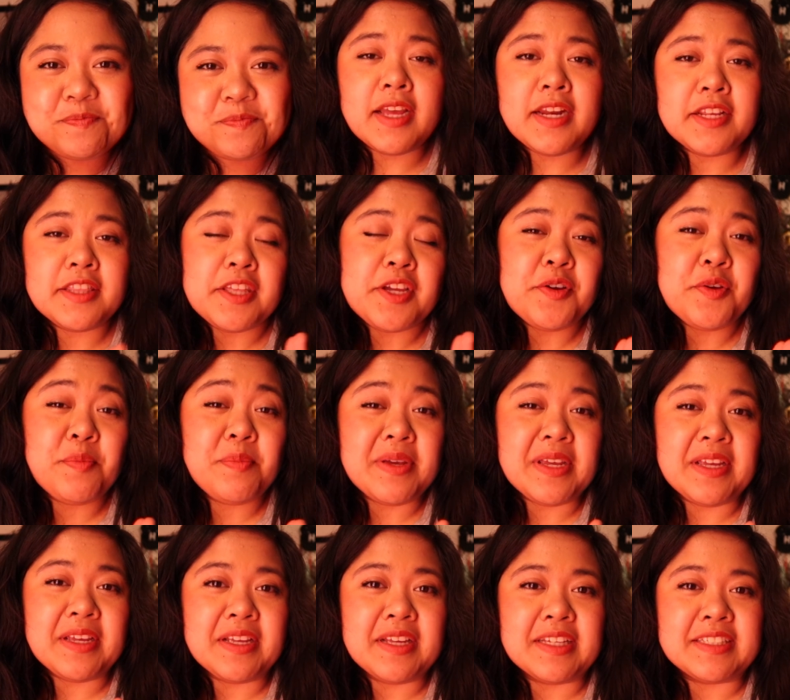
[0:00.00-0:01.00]
And I think it would
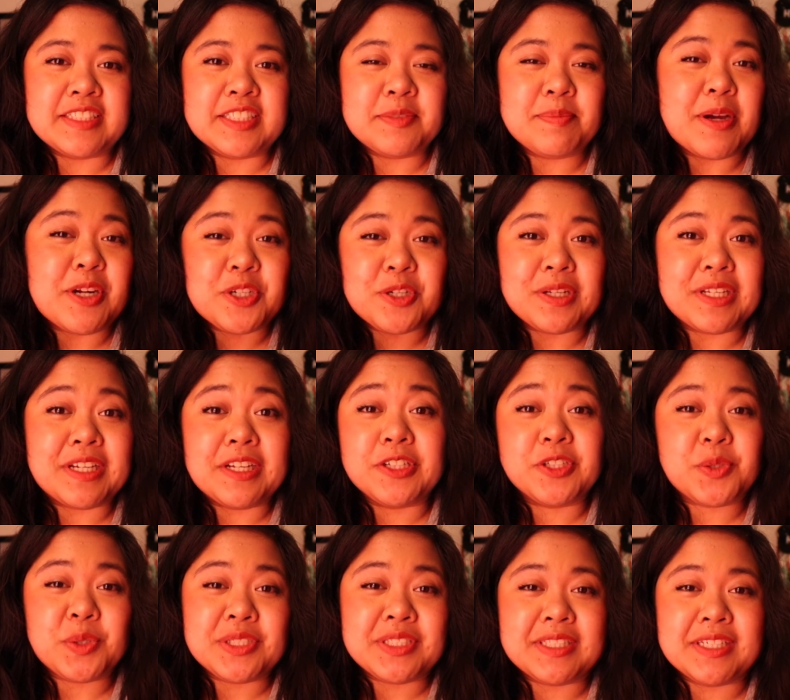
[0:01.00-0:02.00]
be especially
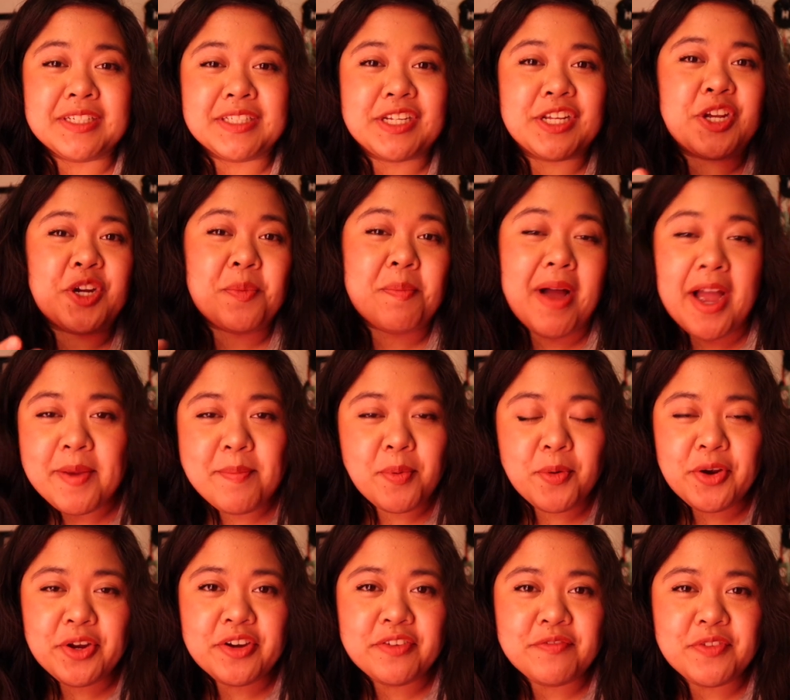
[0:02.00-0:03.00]
interesting to hear my
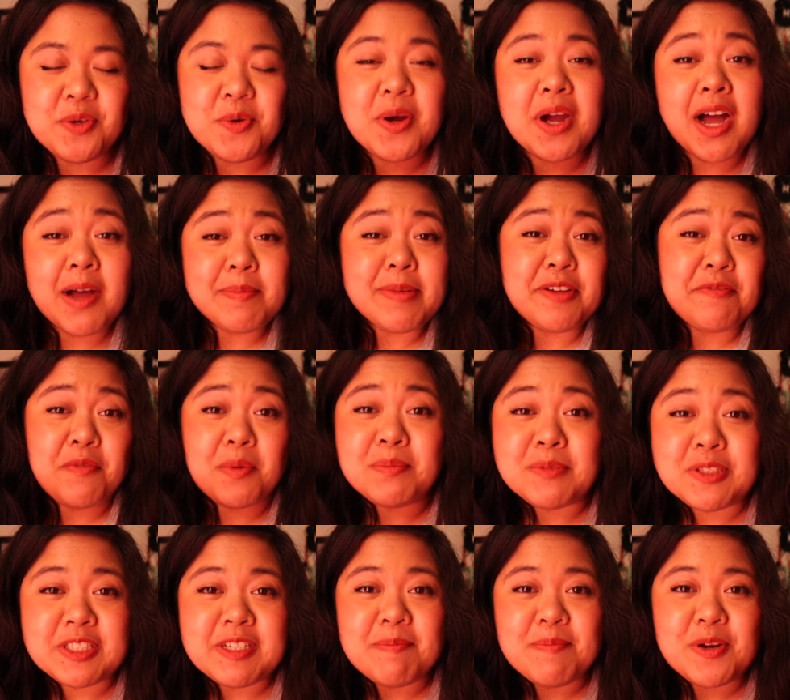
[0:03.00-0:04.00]
point of view coming from
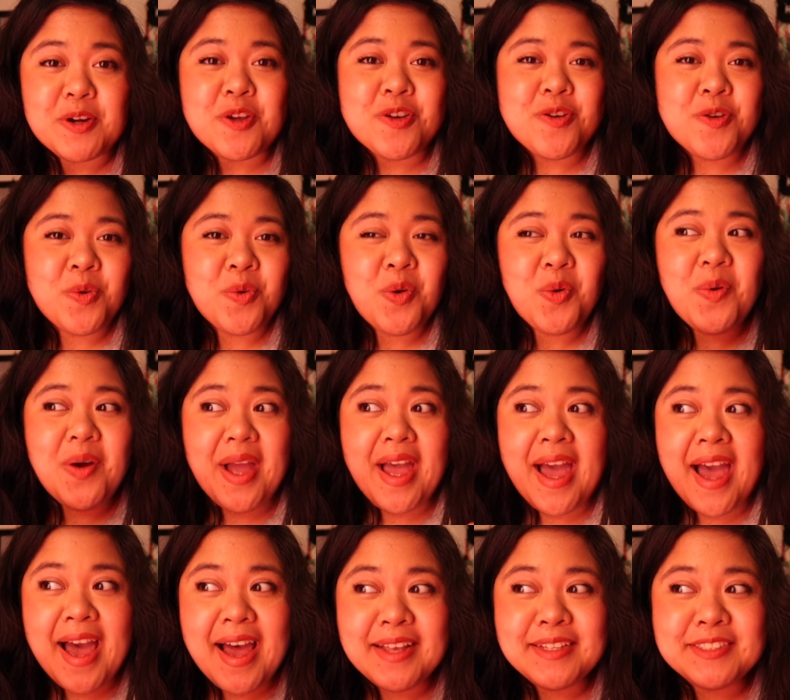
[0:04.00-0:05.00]
someone who
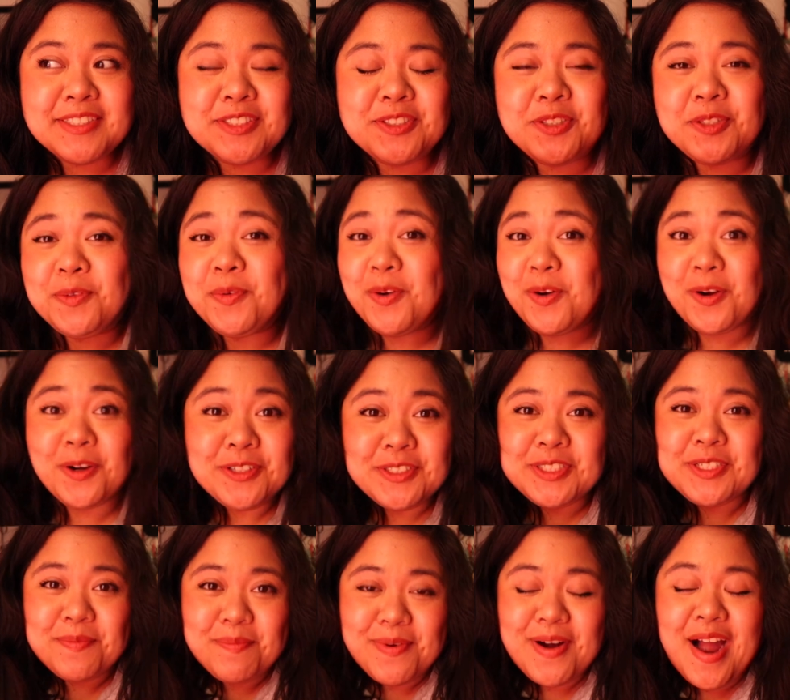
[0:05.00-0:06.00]
has, to her
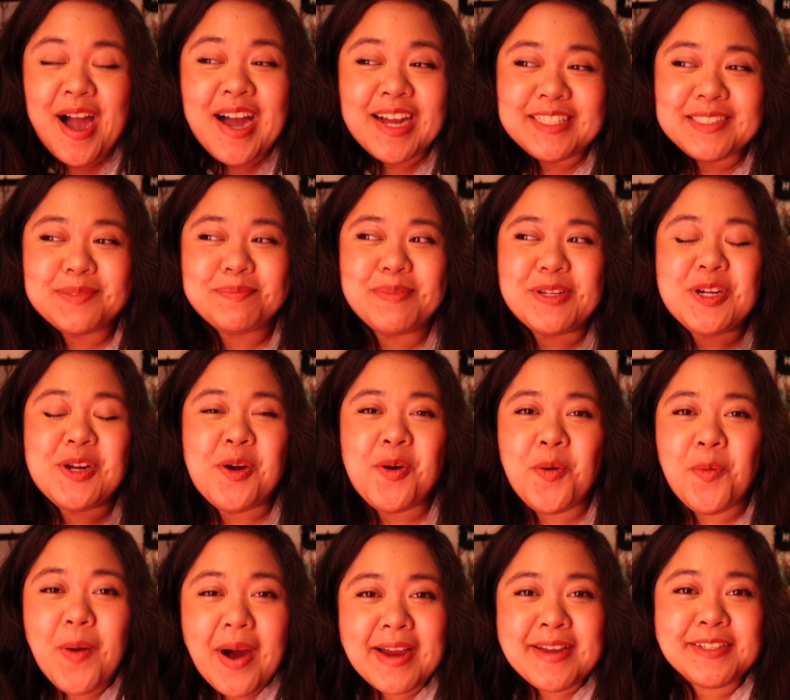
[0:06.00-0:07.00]
surprise, been
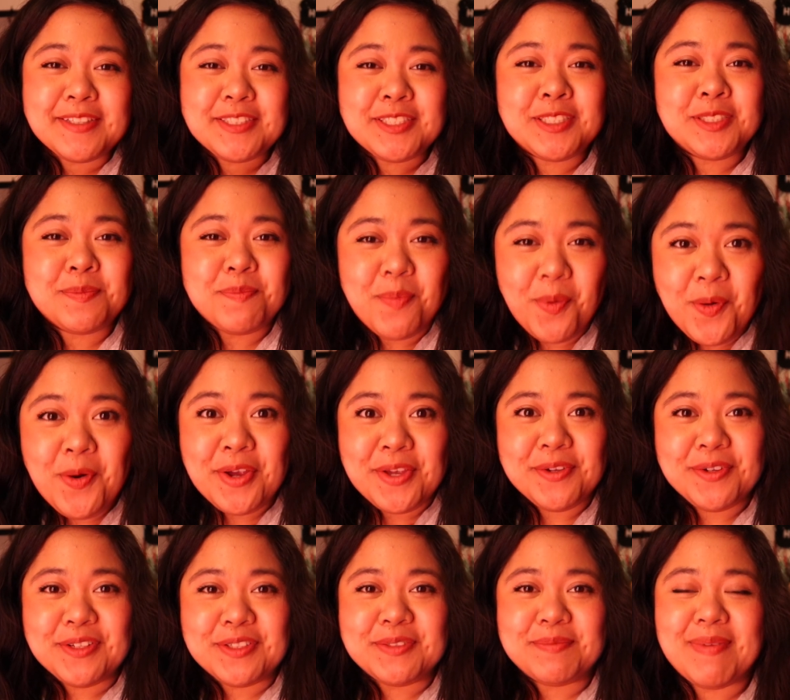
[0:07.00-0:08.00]
quite
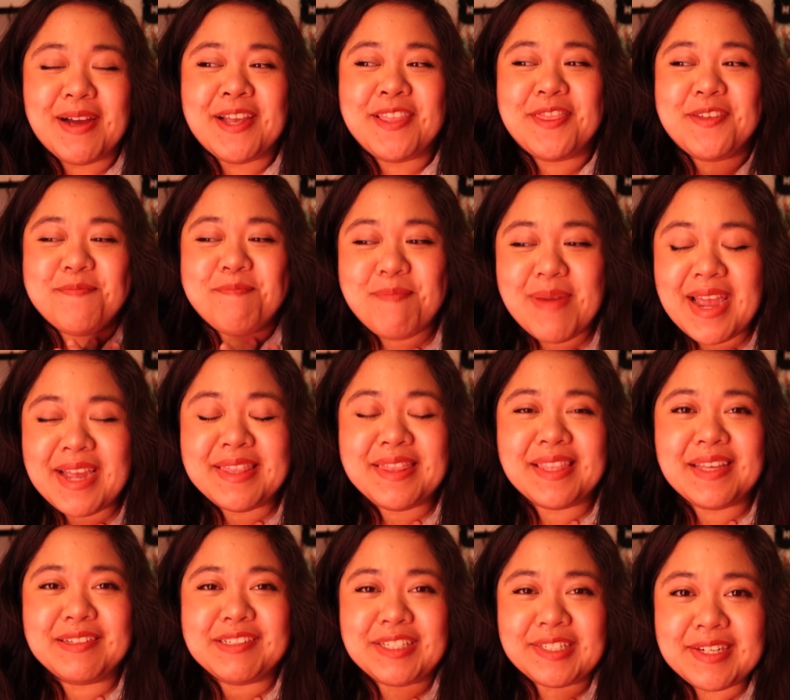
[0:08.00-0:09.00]
spoiled by the men
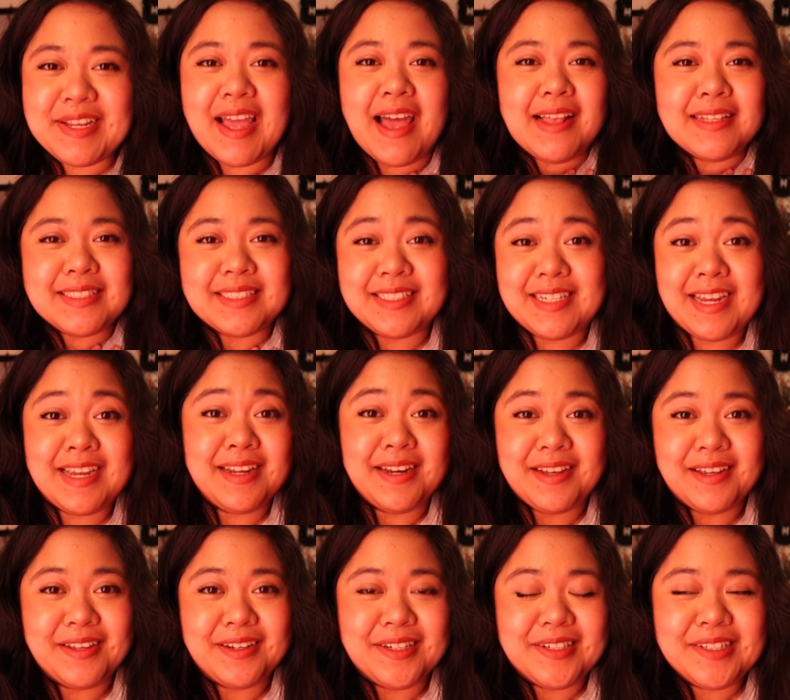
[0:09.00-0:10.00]
that she has
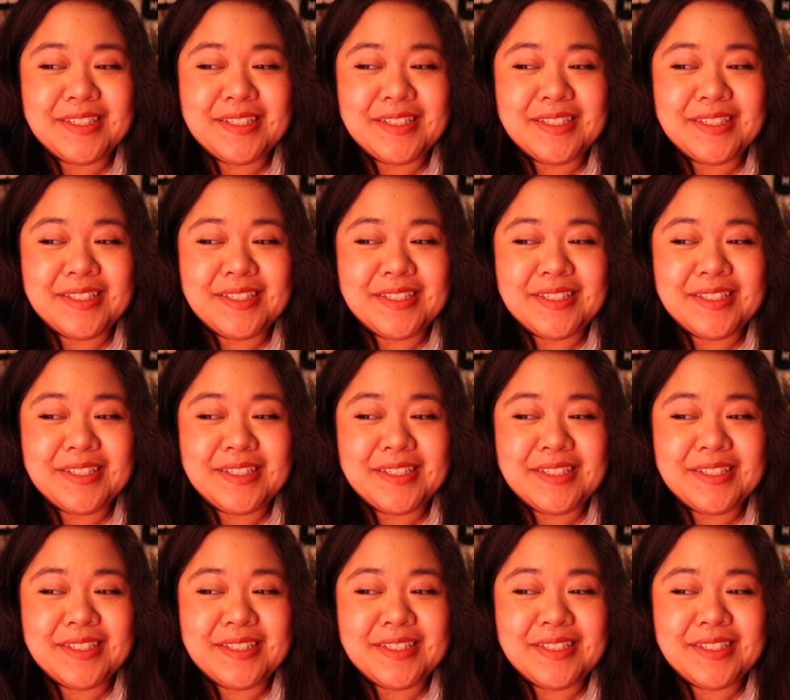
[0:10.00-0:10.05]
dated.